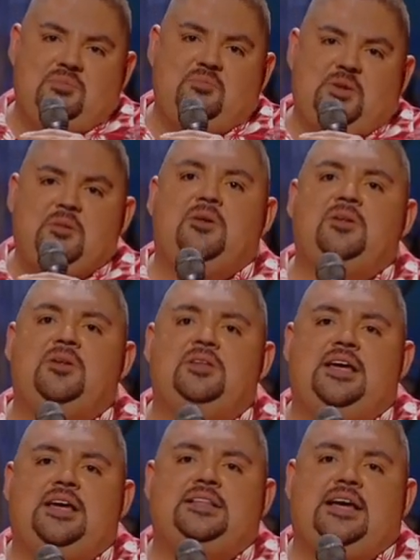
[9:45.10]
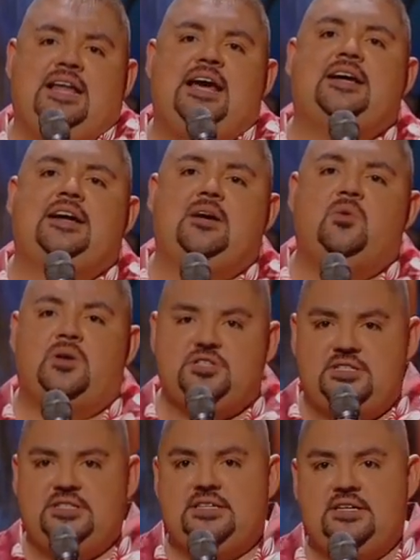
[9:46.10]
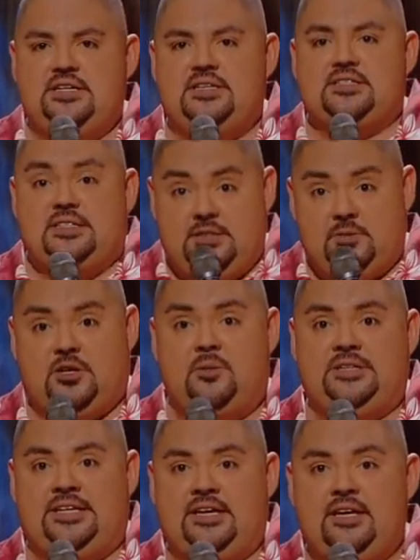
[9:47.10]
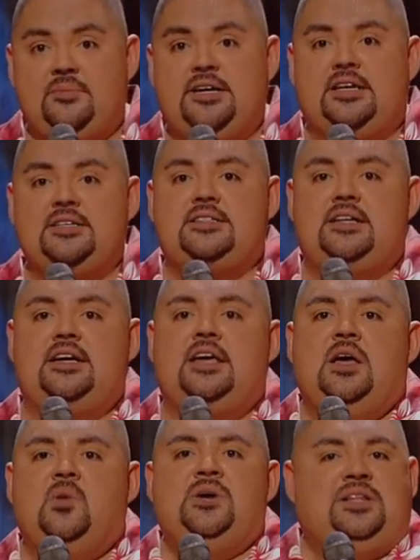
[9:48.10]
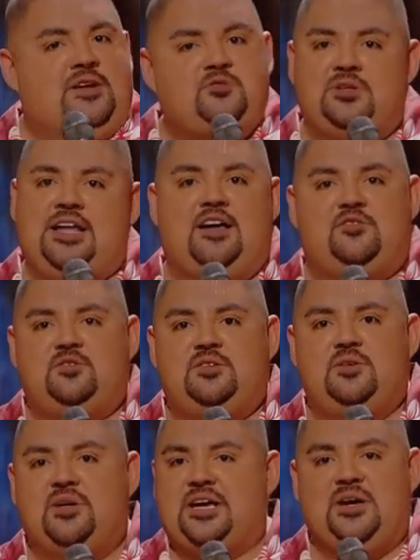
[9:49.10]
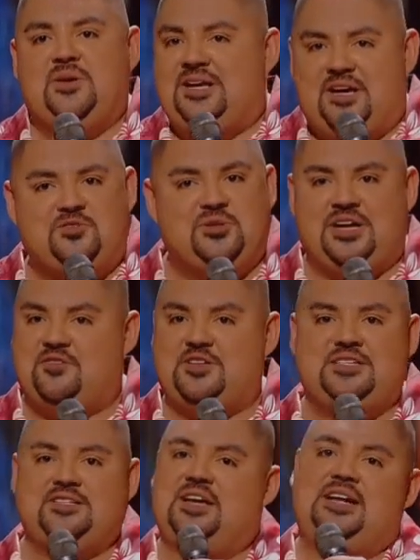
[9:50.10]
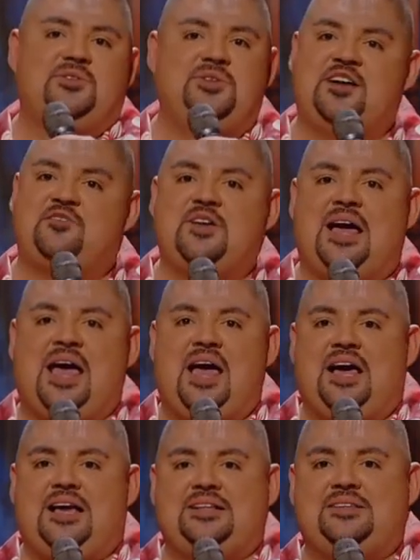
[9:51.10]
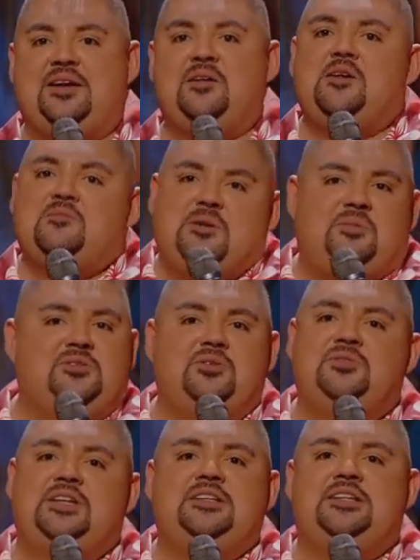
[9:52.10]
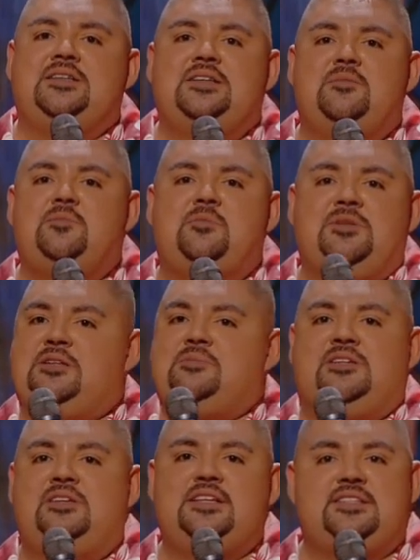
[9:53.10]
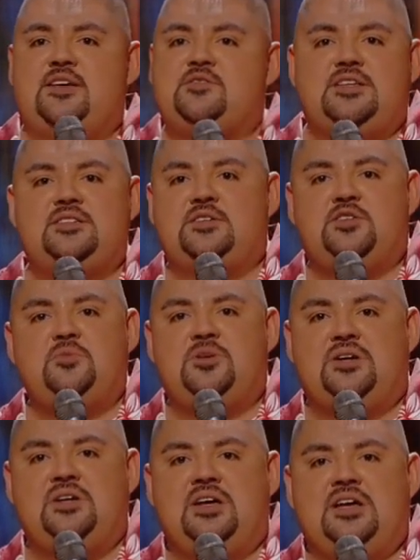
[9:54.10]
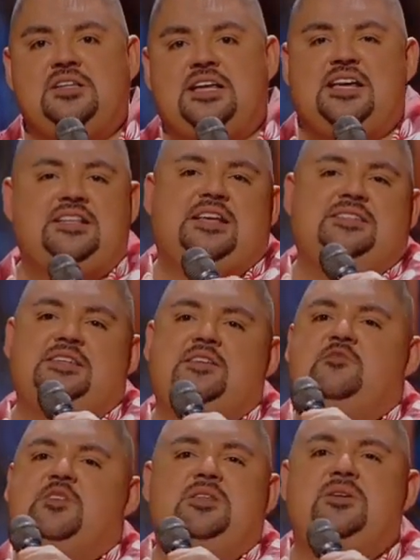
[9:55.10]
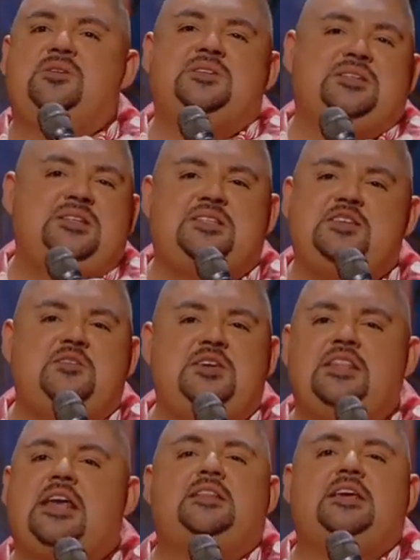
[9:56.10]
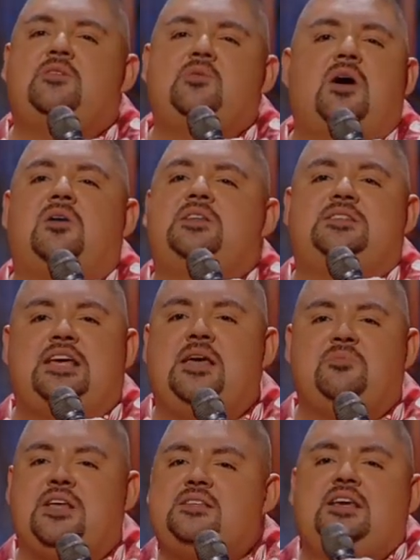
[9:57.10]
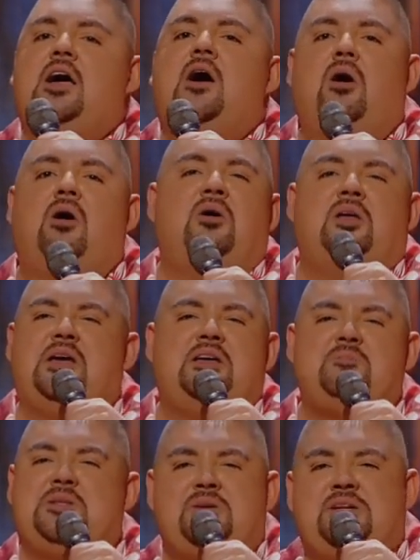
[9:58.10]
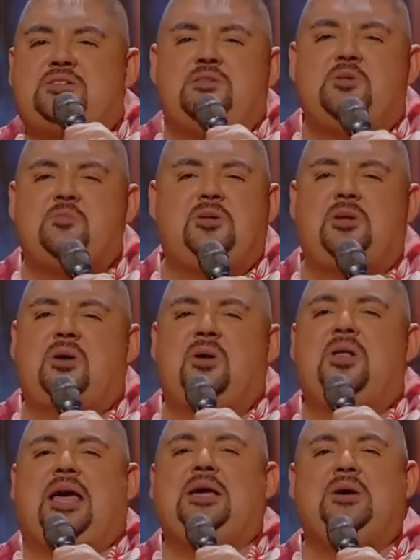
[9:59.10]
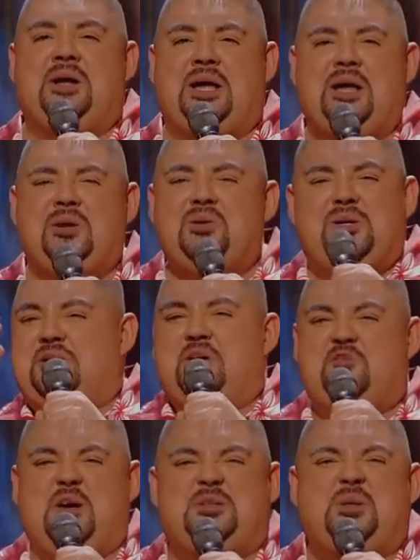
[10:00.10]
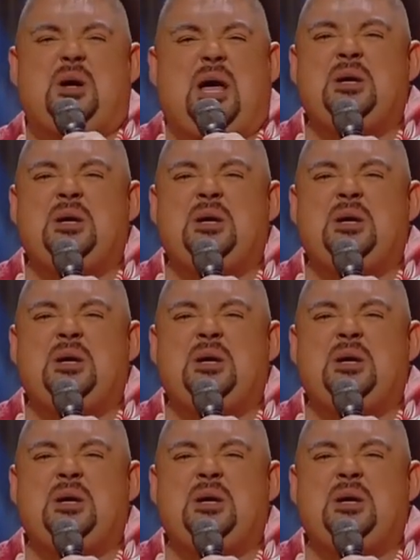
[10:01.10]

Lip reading: People, they like watching the stand-up comedy because we love to laugh, okay? We love to laugh. It's great to laugh. And people don't think that people in Middle East have sense of humor. They see videos, they see TV, they think we are the same. They say, oh, Middle Eastern people are all angry. Look at their face, they're